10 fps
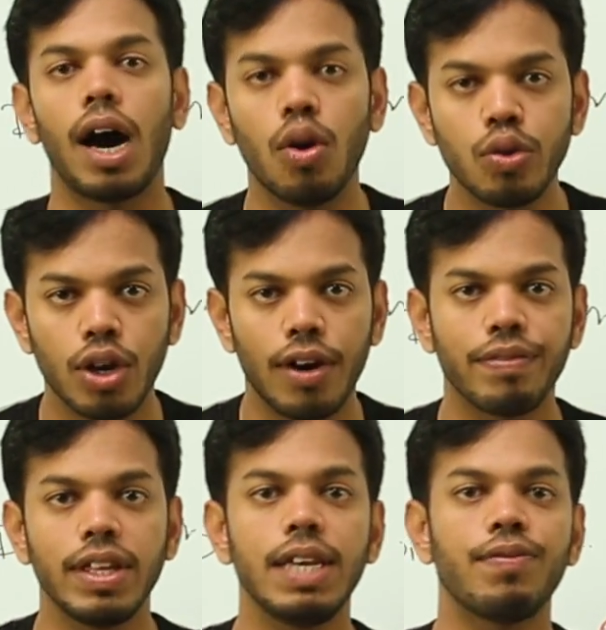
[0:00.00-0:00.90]
out
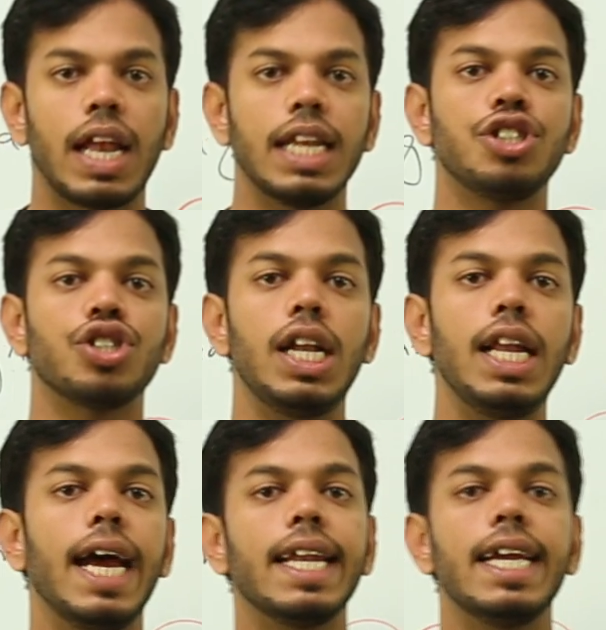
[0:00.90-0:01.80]
of the valence shell
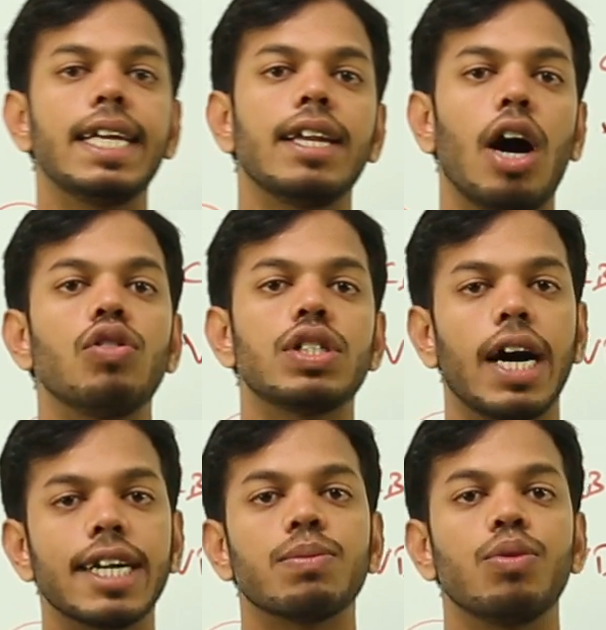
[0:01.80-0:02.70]
and it now
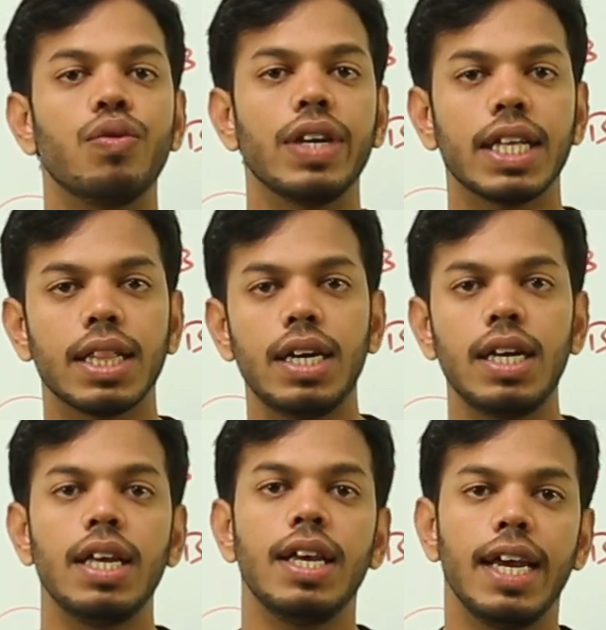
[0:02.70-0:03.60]
starts moving in the
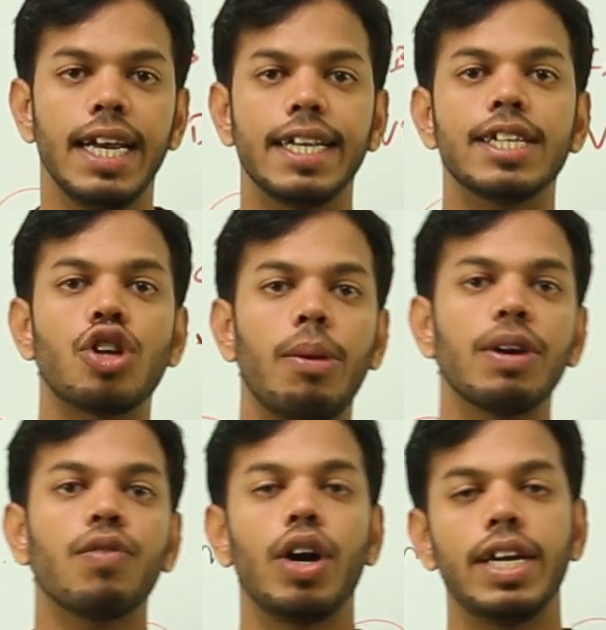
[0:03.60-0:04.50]

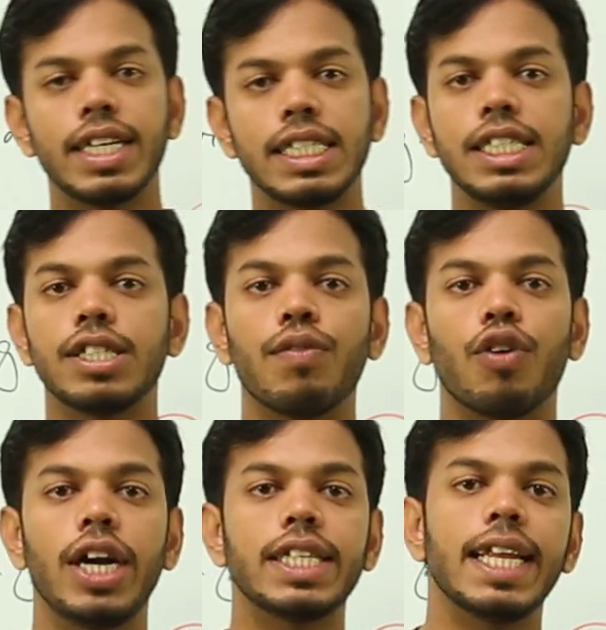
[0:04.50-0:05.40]
interstomic interstitial
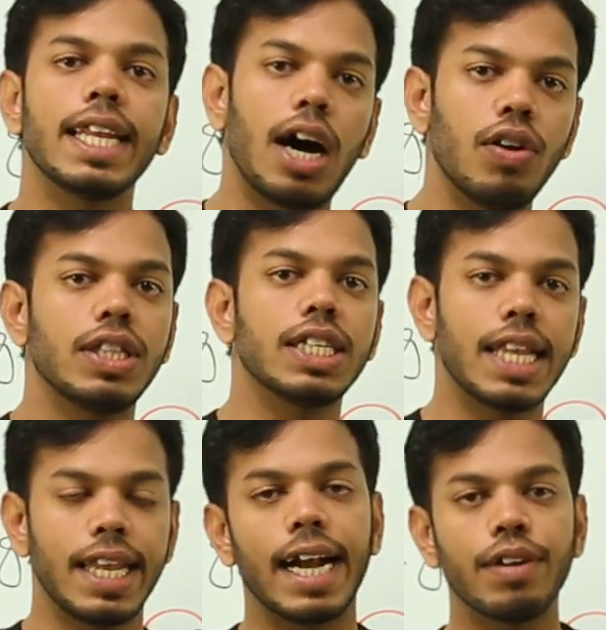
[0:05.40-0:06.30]
voids and now this
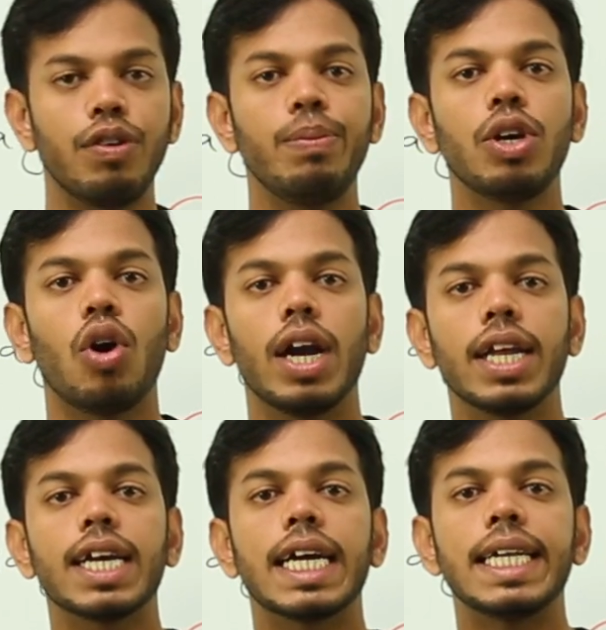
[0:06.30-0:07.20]
that will be called
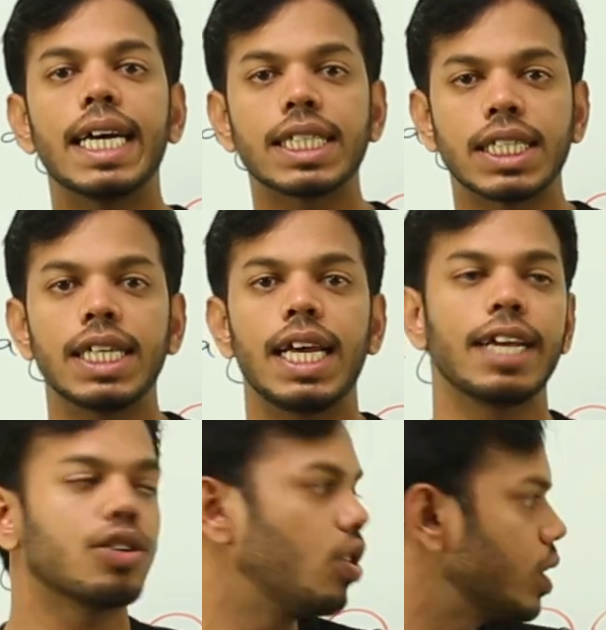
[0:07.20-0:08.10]
a conduction
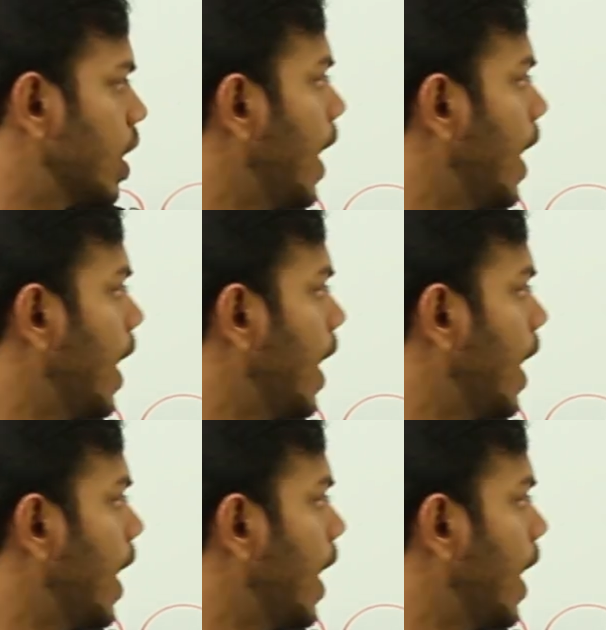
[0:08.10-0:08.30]
electrons,